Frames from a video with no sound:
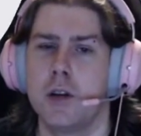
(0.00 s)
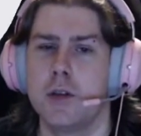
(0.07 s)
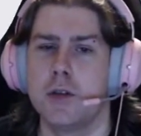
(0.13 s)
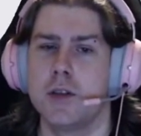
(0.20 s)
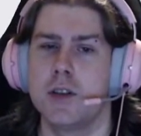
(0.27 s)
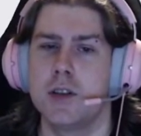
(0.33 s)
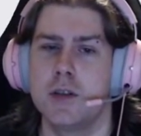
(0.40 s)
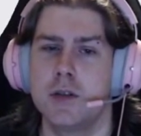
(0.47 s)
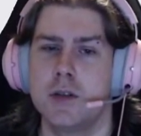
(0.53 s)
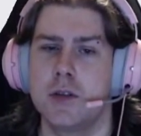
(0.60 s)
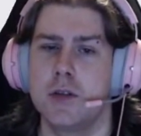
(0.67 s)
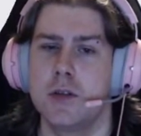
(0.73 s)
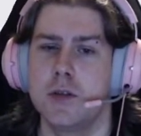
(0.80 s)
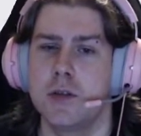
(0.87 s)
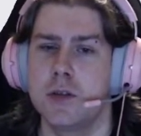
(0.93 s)

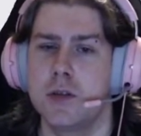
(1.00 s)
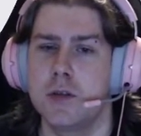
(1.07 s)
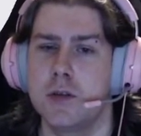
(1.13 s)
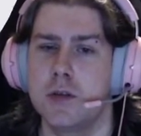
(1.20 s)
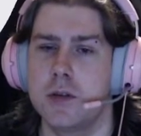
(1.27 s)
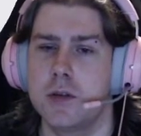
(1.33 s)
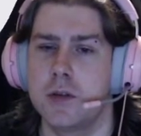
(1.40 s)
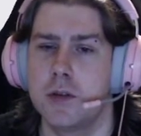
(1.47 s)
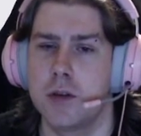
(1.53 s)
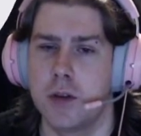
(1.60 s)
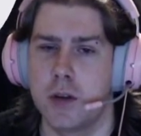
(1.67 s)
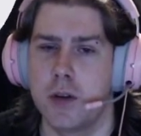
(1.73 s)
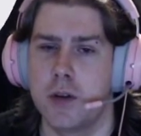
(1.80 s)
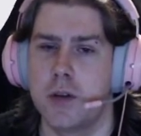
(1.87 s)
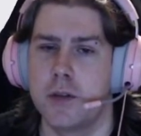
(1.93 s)

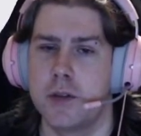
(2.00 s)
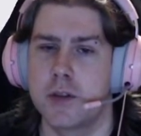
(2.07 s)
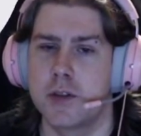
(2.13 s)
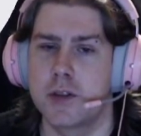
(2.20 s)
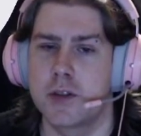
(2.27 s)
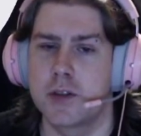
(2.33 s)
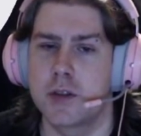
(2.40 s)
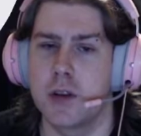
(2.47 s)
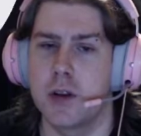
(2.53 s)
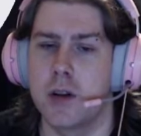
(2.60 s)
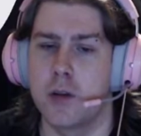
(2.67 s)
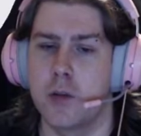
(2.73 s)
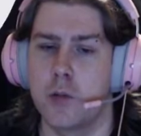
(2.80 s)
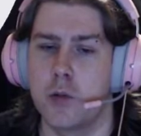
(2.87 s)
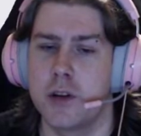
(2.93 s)
there's just
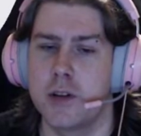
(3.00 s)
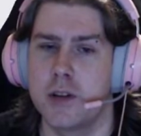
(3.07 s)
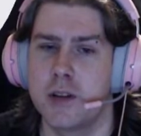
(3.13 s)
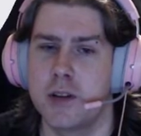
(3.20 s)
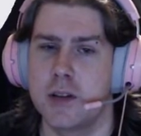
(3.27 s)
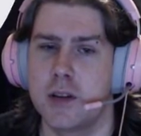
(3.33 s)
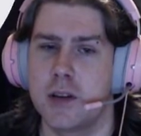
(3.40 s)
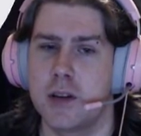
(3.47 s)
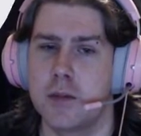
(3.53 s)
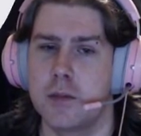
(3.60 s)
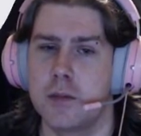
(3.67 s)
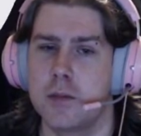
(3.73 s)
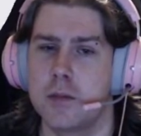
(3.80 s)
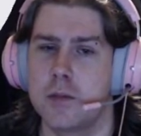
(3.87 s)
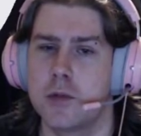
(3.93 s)
one thing that I'm
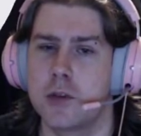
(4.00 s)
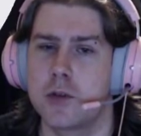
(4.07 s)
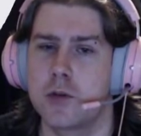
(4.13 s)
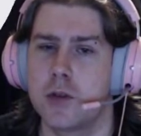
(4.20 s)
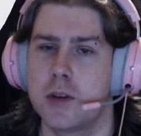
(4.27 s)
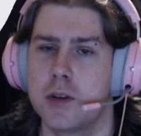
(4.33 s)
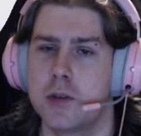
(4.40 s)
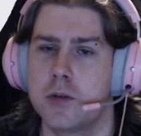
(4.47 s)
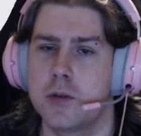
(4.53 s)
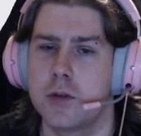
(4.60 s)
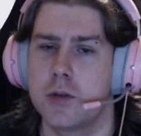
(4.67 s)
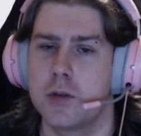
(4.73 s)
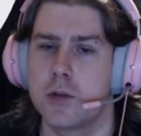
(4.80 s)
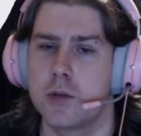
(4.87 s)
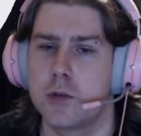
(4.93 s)
trying
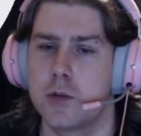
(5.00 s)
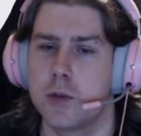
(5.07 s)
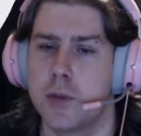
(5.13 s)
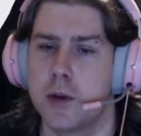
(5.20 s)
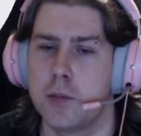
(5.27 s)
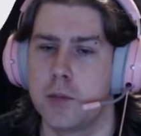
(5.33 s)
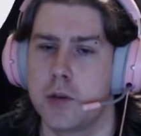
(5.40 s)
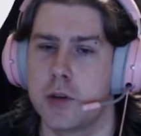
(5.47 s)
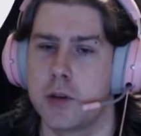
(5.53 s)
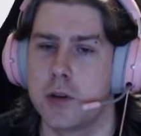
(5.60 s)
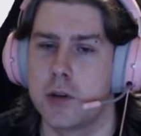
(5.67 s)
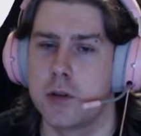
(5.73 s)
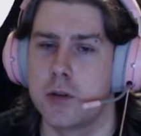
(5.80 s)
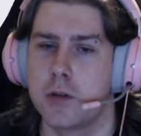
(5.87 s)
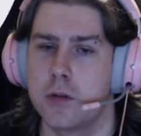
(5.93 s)
to remember
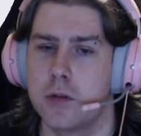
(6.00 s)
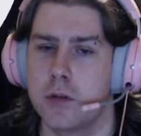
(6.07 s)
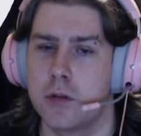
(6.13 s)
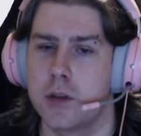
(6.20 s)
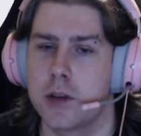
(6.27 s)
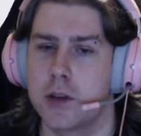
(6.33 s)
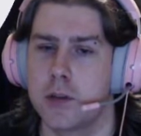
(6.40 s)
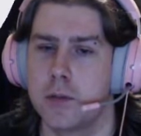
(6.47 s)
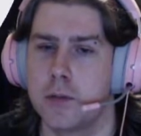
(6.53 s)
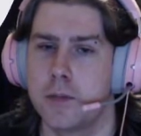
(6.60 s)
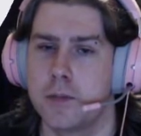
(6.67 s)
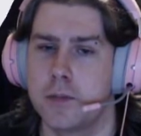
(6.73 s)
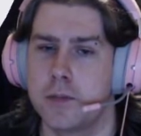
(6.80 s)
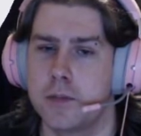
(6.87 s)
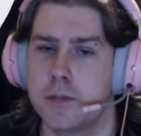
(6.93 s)
here. Hang on.
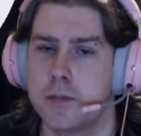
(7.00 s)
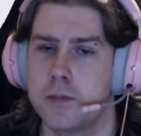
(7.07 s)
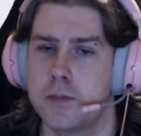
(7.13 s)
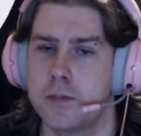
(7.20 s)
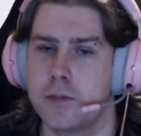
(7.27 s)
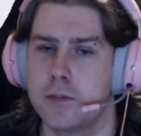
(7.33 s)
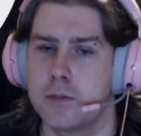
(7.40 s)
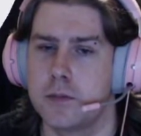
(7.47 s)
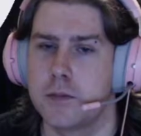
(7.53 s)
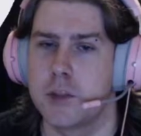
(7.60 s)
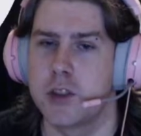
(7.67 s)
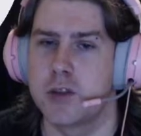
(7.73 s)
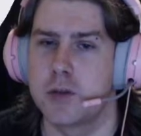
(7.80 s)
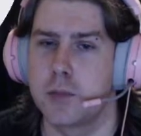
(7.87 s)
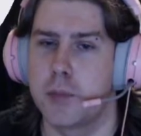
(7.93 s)

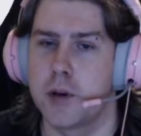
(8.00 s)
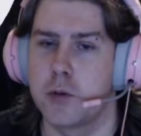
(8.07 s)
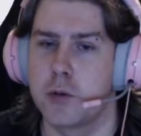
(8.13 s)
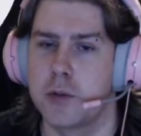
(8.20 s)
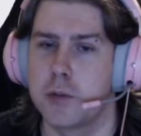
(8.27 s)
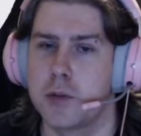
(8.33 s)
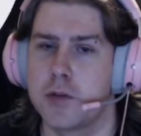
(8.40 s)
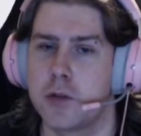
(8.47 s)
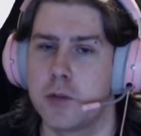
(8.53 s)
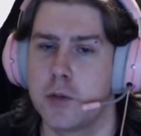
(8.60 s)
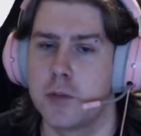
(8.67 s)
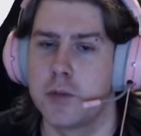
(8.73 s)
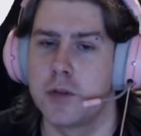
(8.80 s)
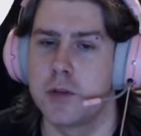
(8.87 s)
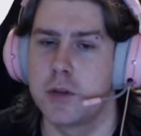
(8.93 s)
Just bear with me for a moment.